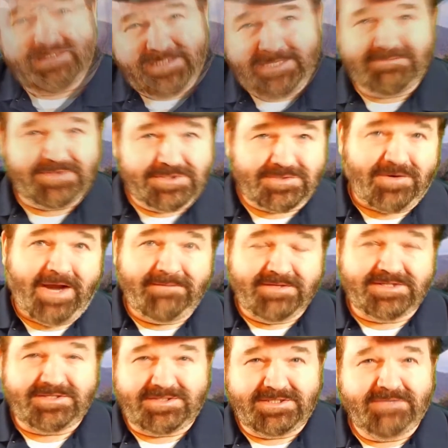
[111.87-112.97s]
Teams describe
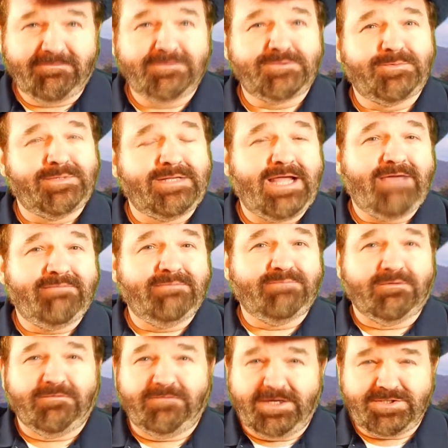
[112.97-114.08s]
this as the difference between having
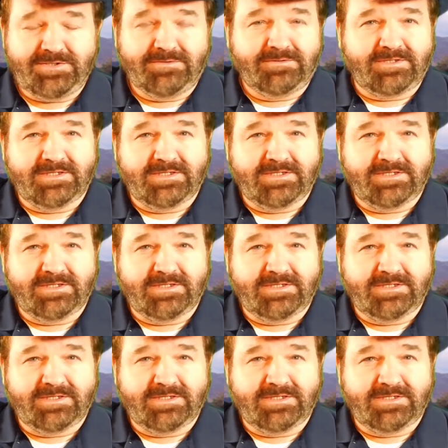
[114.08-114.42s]
professional,